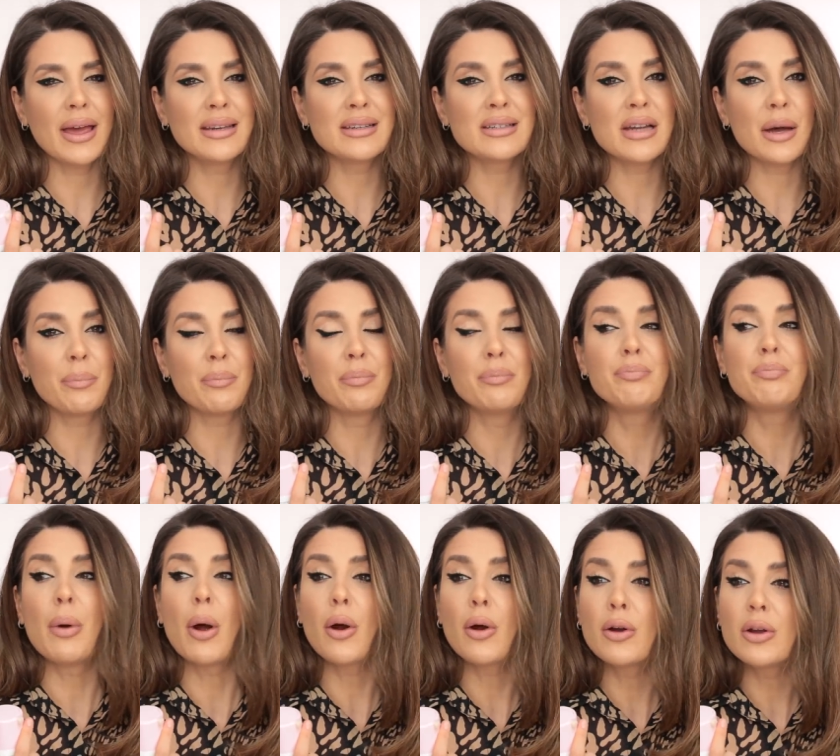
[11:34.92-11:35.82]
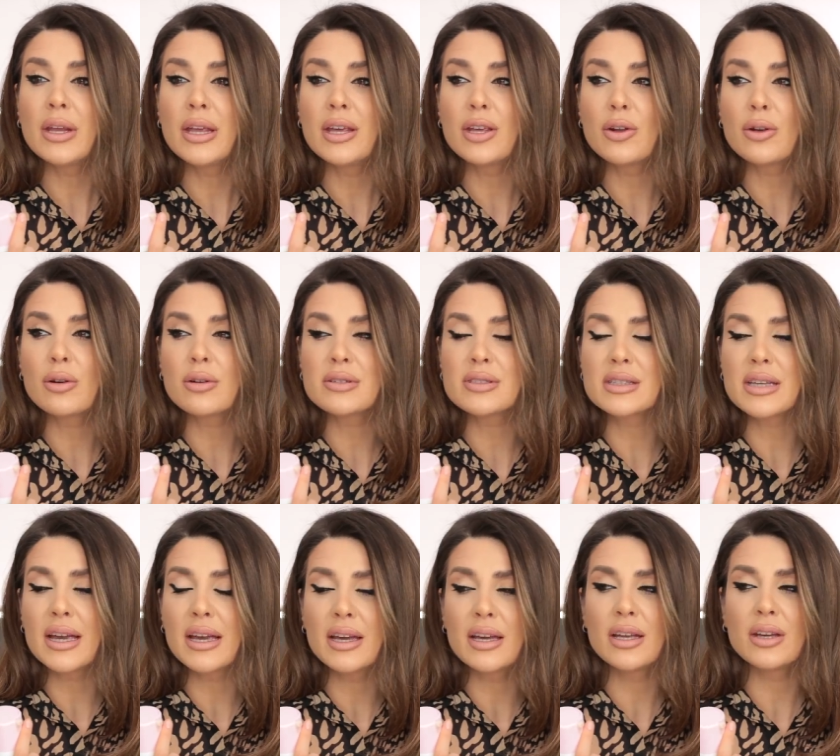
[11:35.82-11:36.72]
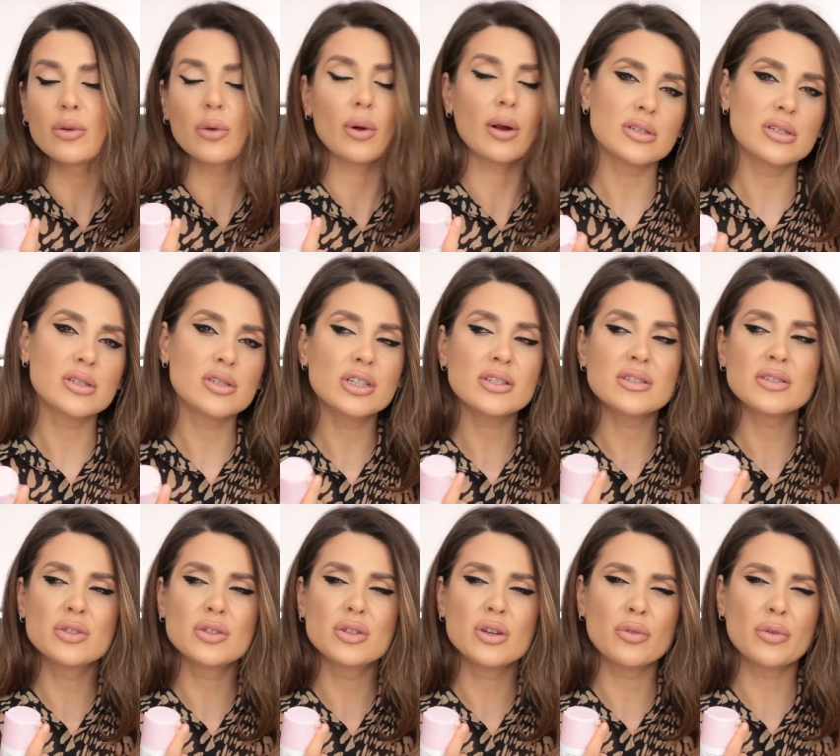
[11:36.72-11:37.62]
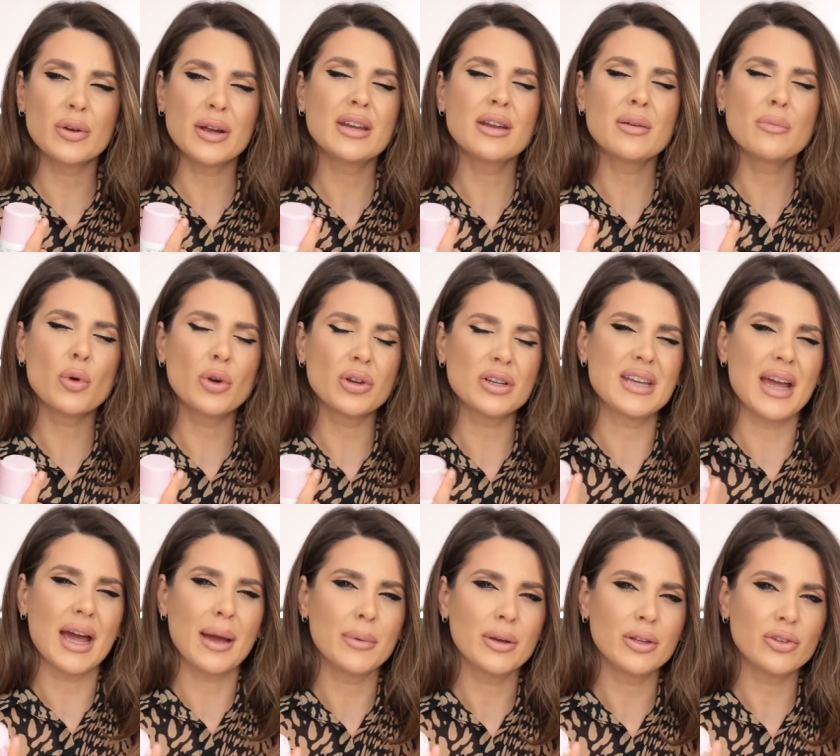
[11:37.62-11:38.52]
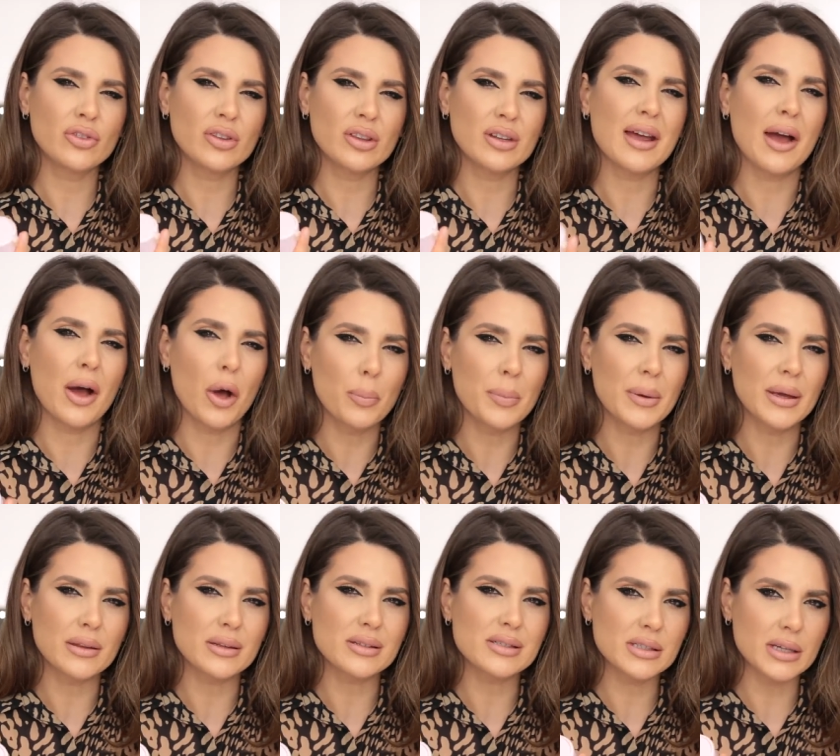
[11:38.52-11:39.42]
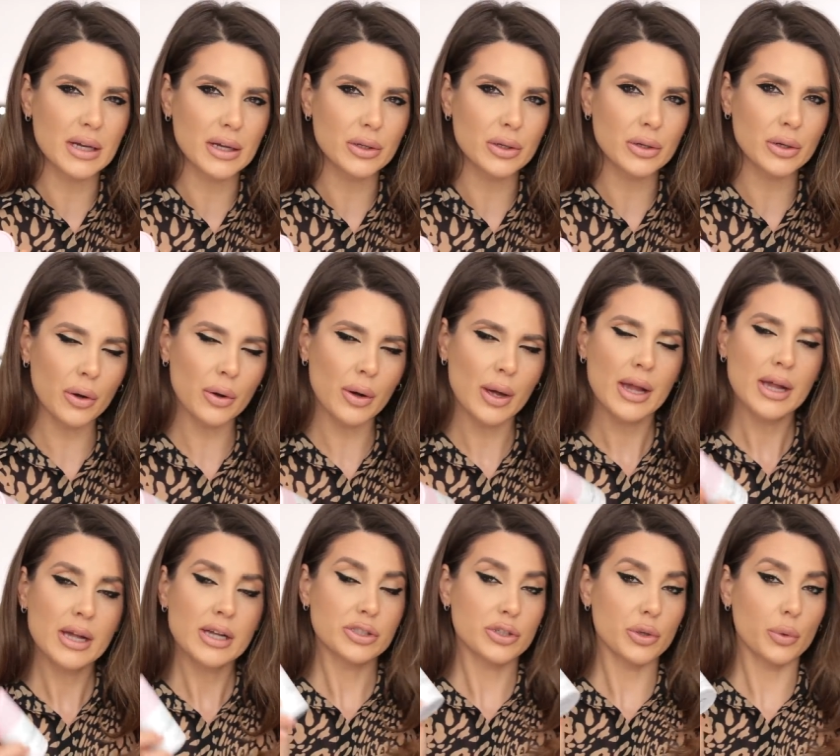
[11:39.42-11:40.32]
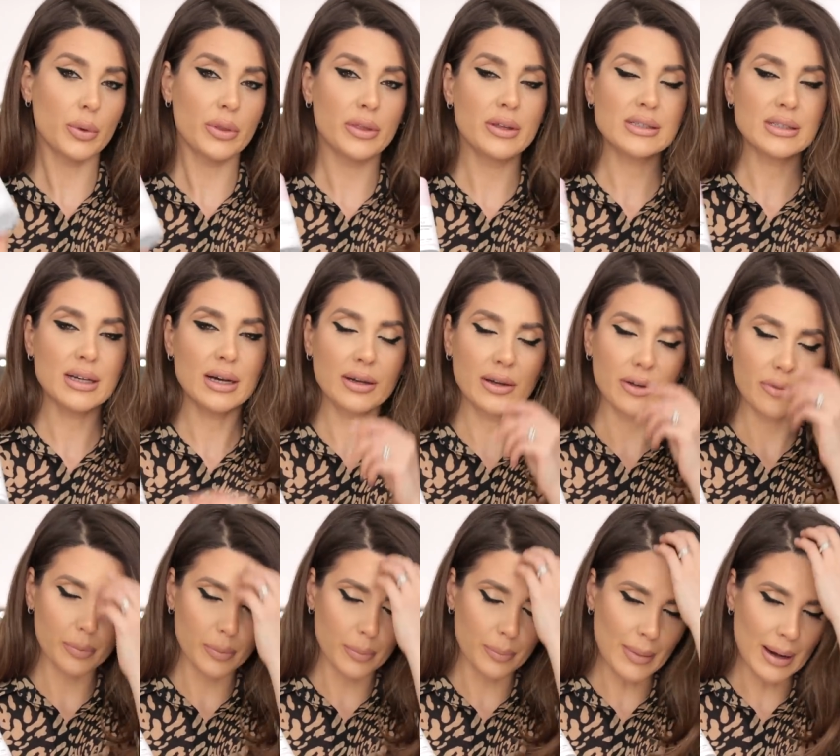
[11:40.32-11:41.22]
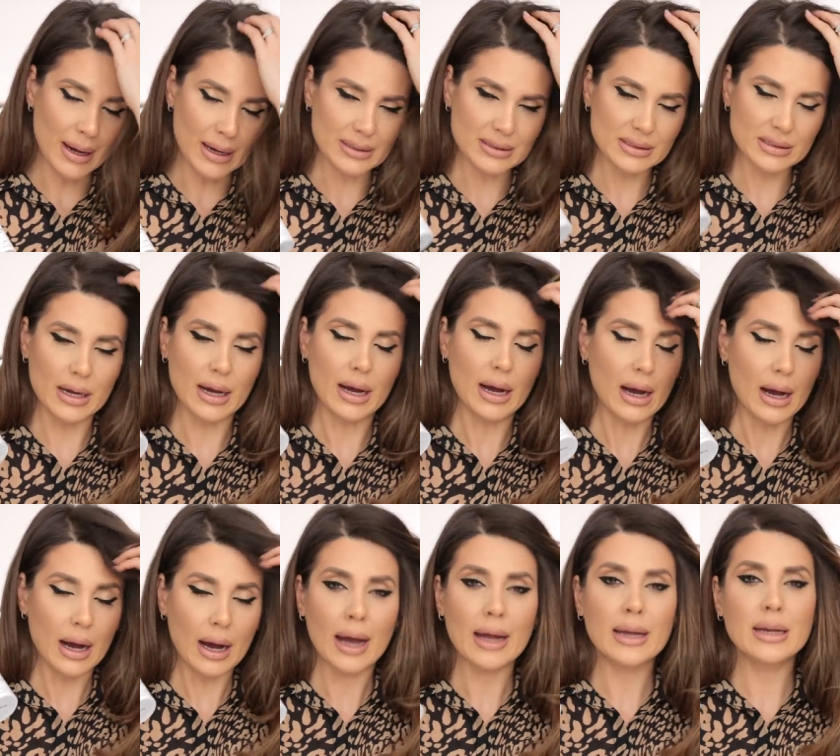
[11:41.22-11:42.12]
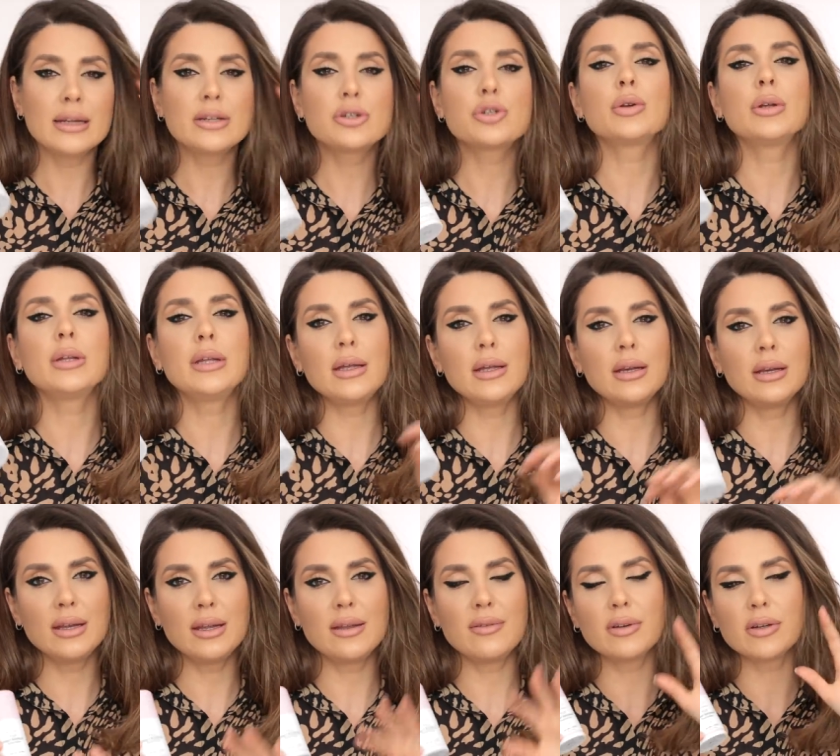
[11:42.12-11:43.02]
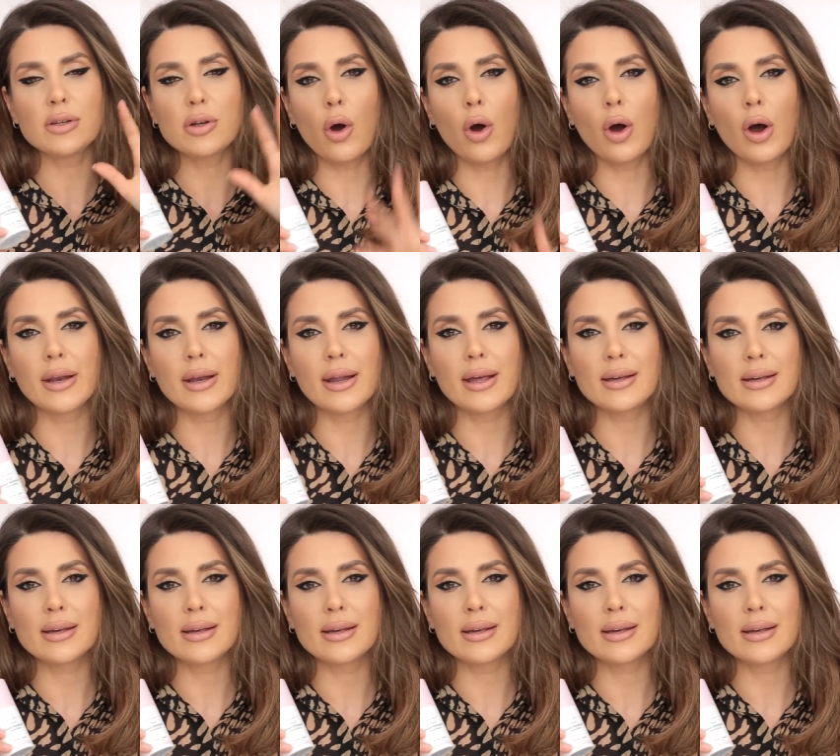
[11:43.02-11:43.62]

end up burning your skin or just creating more damage than helping the skin, you know? So with this kind of mask, I literally leave it on